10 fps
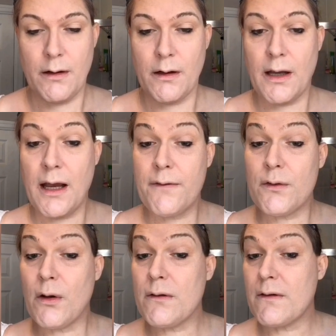And
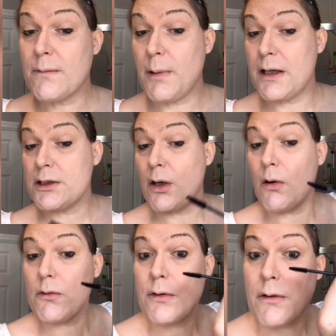careful not to splash it
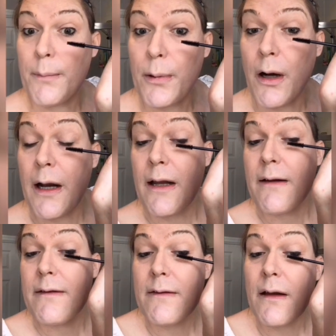on your upper
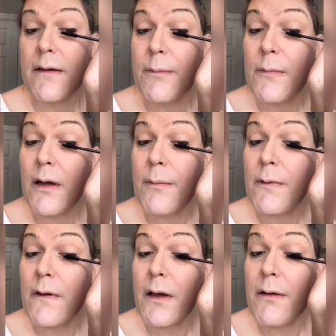eyelids, as I
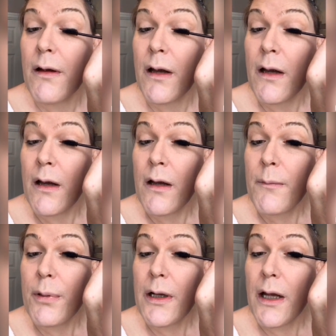sometimes do.
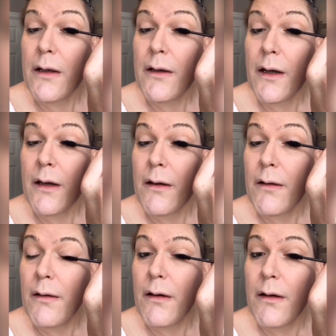Put it under,
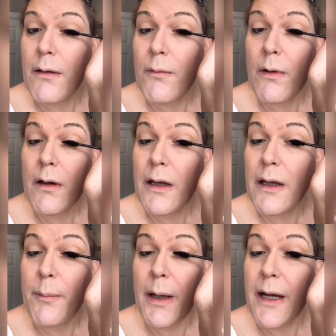woggle
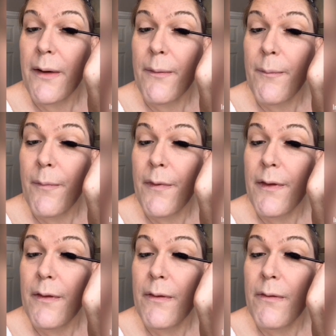it about,
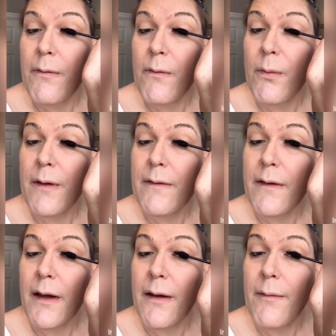
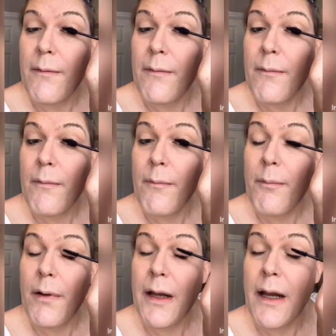twist it,
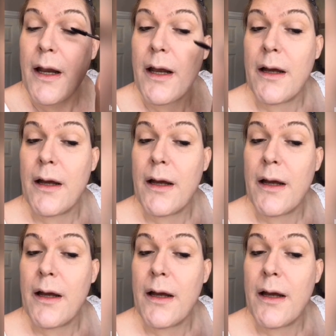blink.